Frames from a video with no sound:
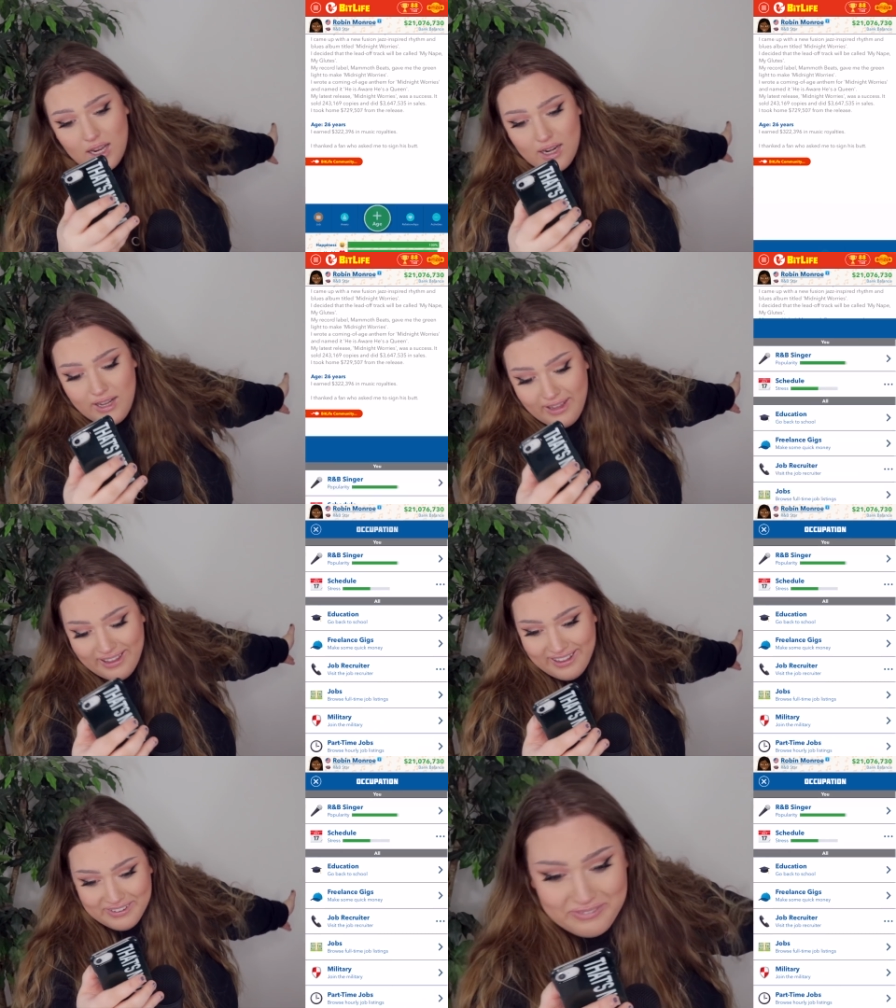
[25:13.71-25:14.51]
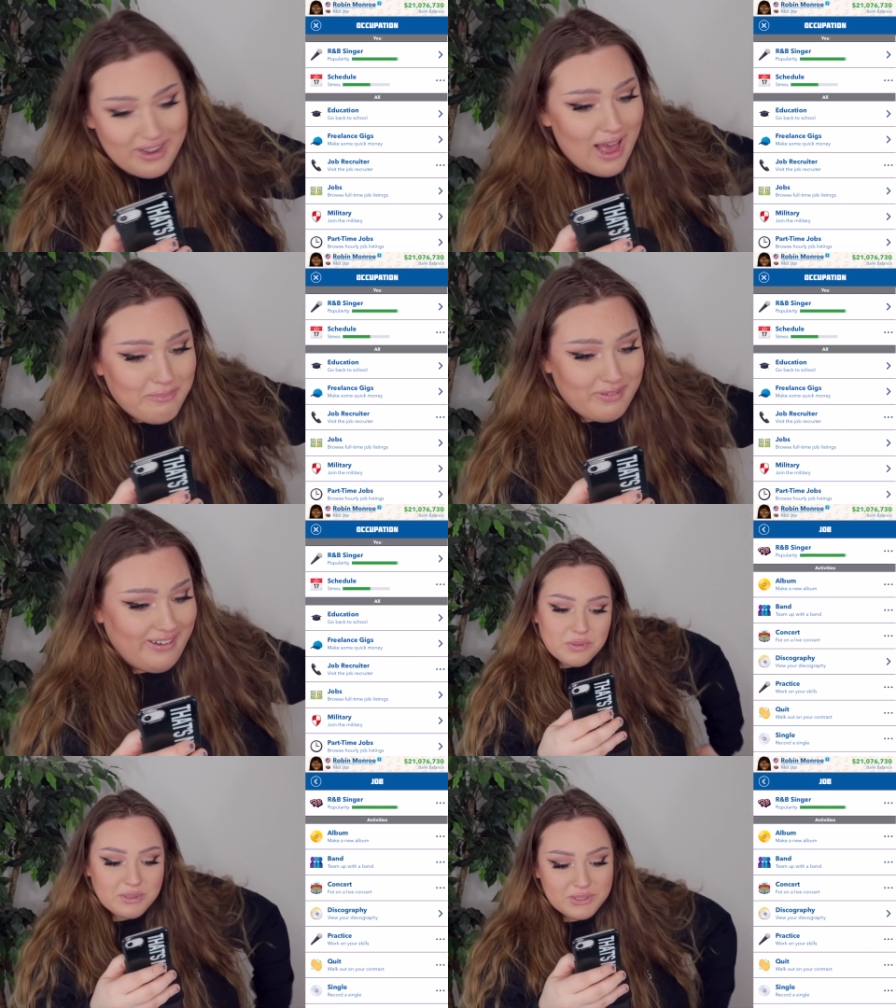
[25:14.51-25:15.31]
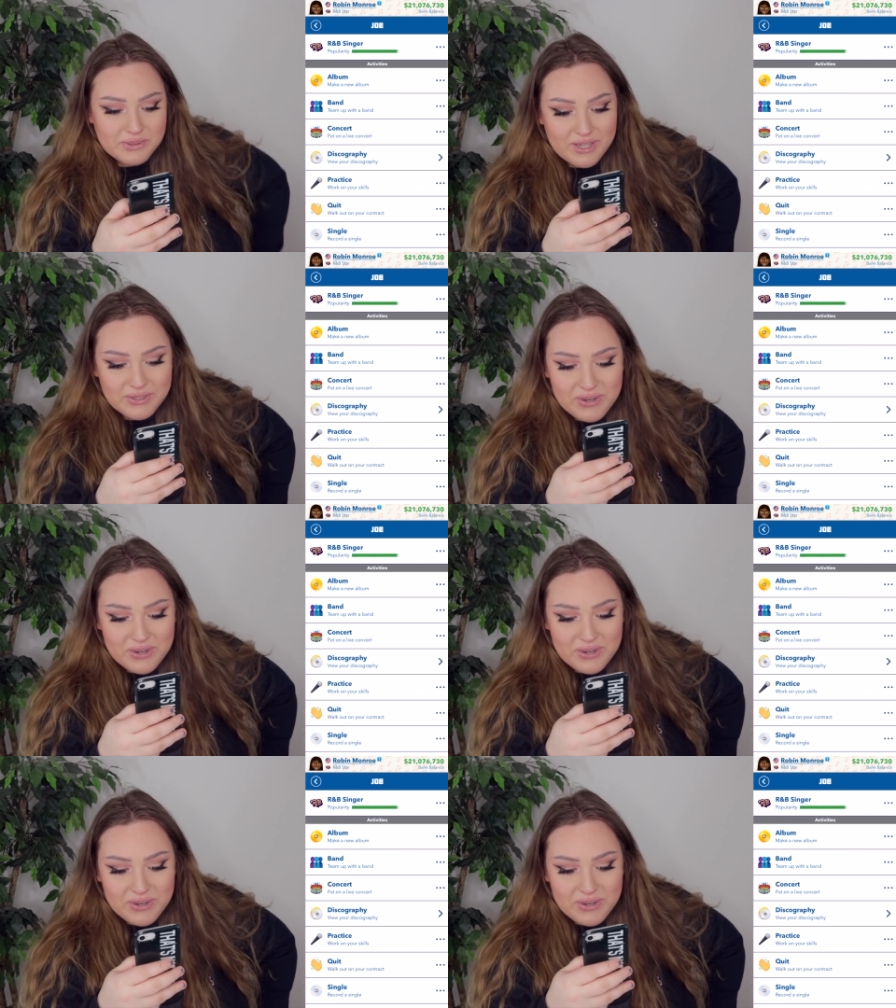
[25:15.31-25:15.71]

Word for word: it. What happened? We'll do another